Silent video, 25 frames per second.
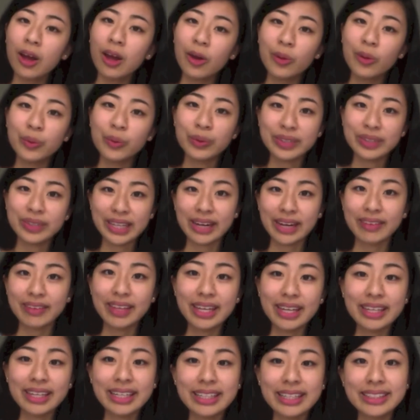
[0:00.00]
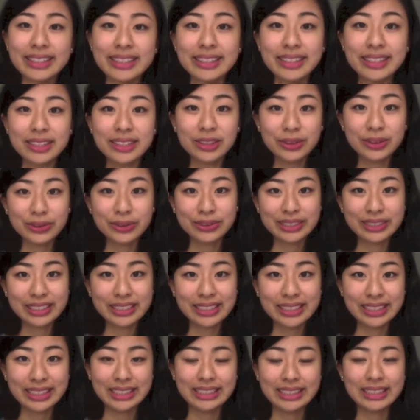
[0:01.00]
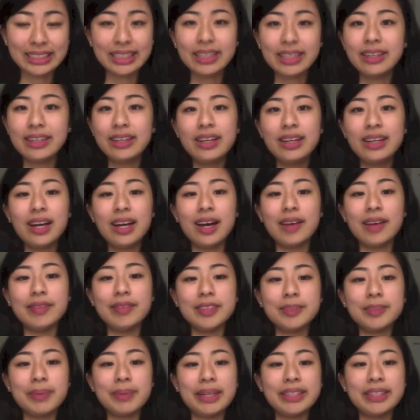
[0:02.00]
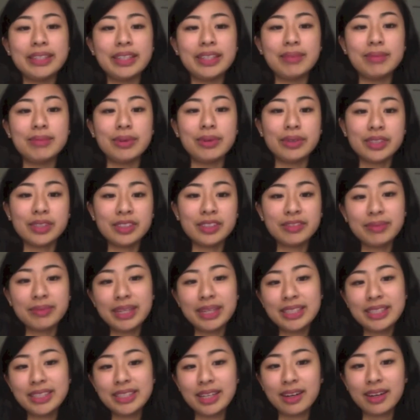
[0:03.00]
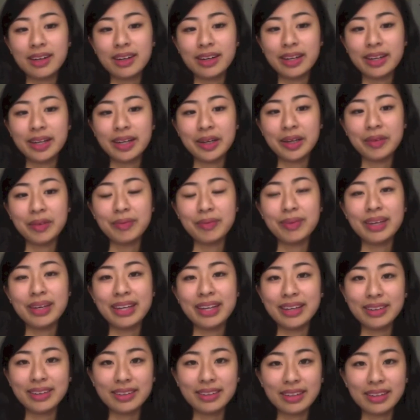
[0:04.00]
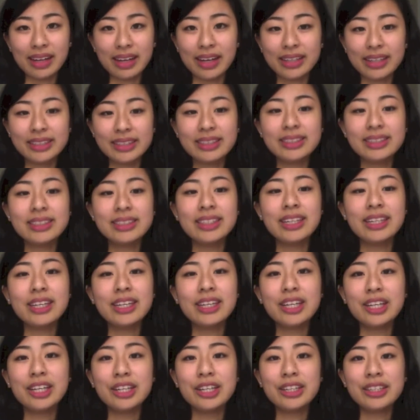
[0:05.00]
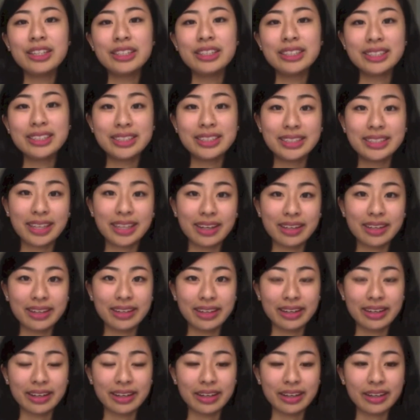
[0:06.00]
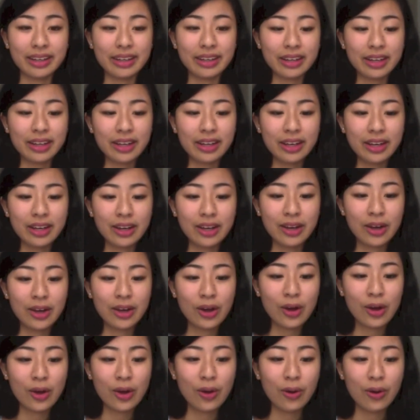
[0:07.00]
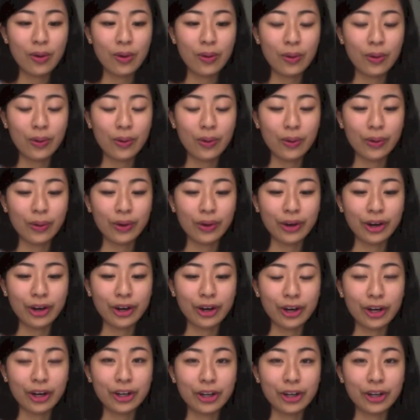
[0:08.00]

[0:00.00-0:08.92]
Well, now that it's the school season, I'm spending most of my time in class studying or